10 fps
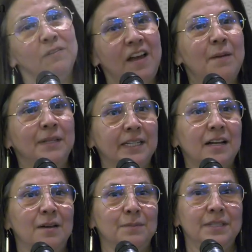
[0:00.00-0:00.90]
family
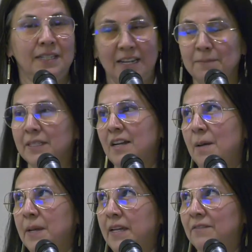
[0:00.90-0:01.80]
comes, and they've been
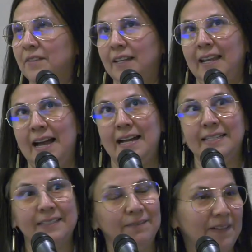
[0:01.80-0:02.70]
coming for the
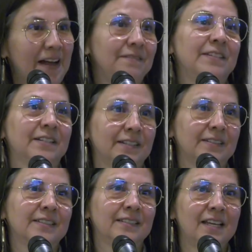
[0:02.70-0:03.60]
last 5
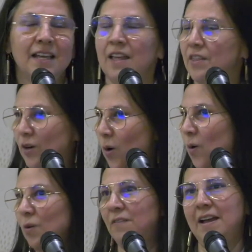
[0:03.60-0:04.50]
years. Their
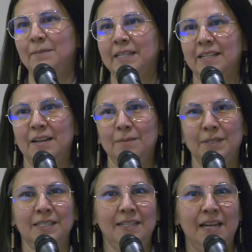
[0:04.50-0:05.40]
whole family
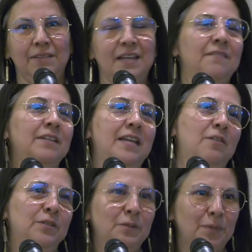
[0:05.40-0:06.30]
comes, and now they have a
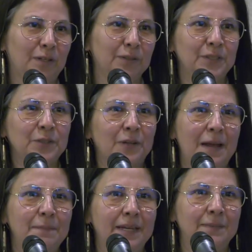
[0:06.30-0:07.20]
new
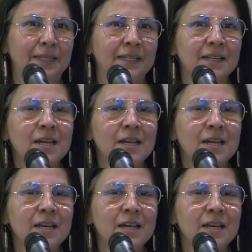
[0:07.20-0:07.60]
grandbaby.